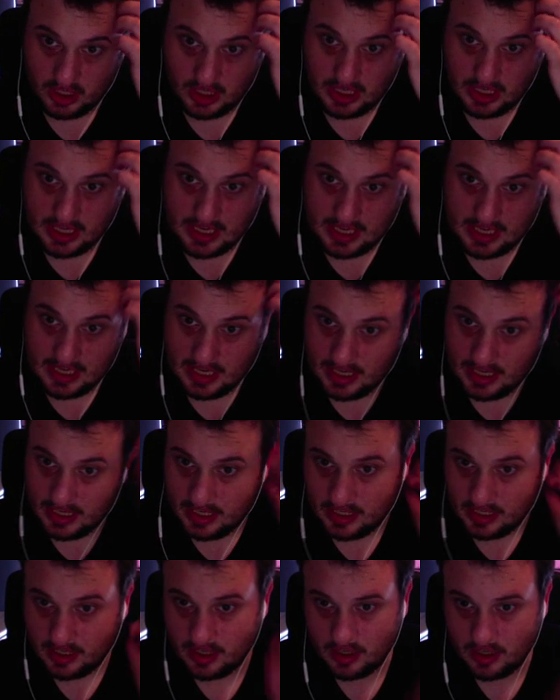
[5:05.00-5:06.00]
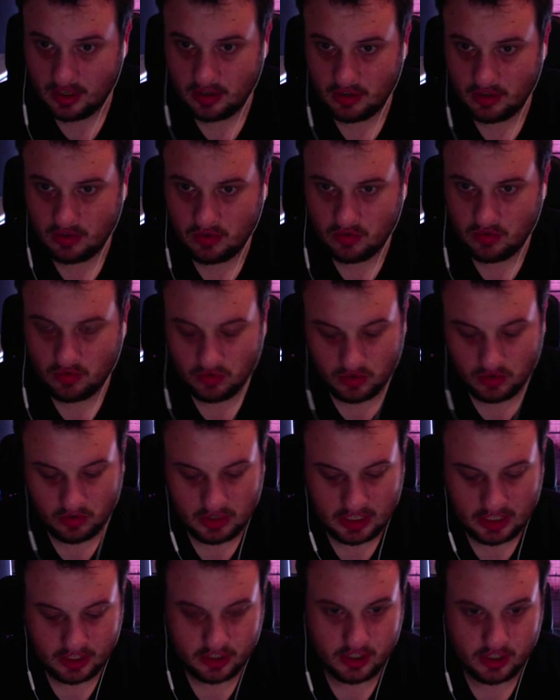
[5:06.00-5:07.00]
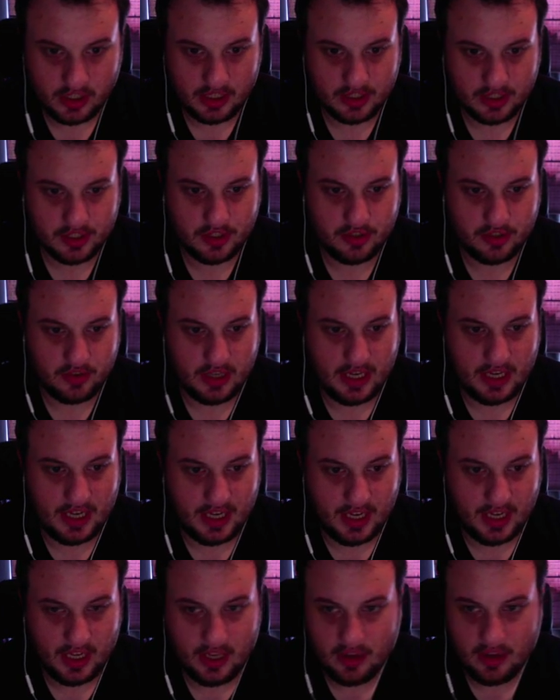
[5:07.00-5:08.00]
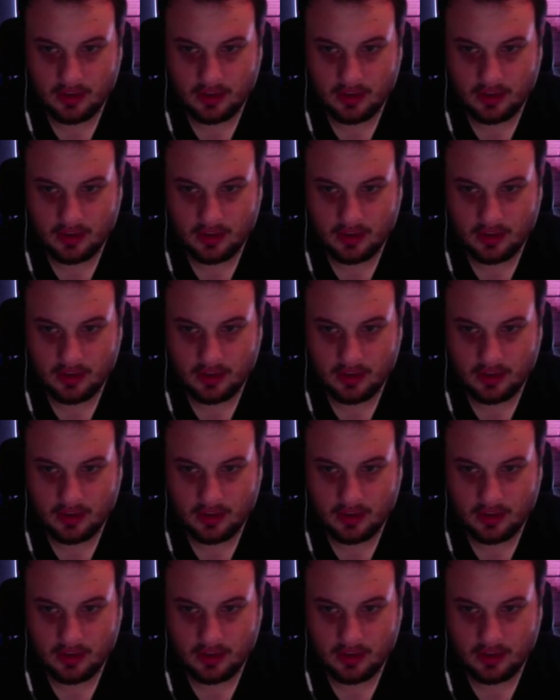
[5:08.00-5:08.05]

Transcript: And well, actually, let's do 80,